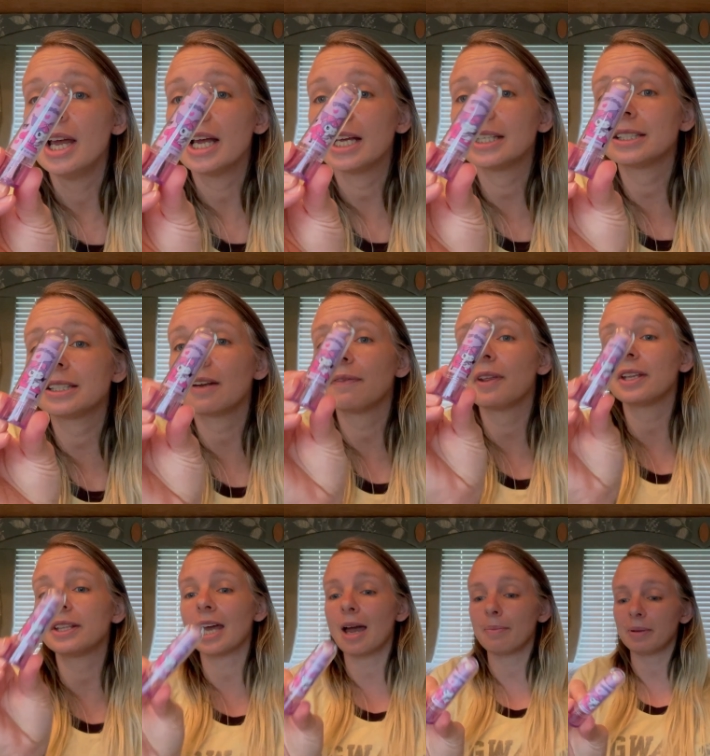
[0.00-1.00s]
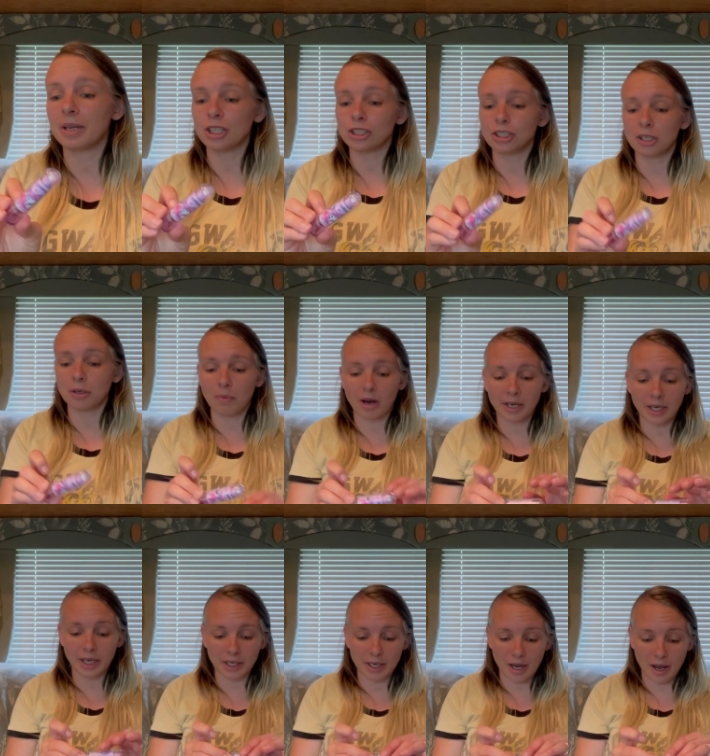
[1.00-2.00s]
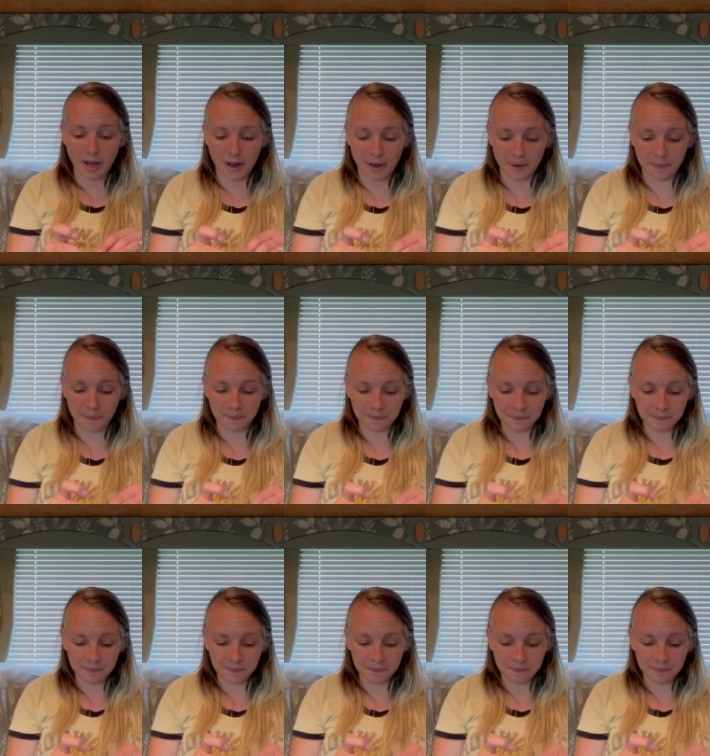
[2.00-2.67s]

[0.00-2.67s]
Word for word: and stuff like that because she wanted um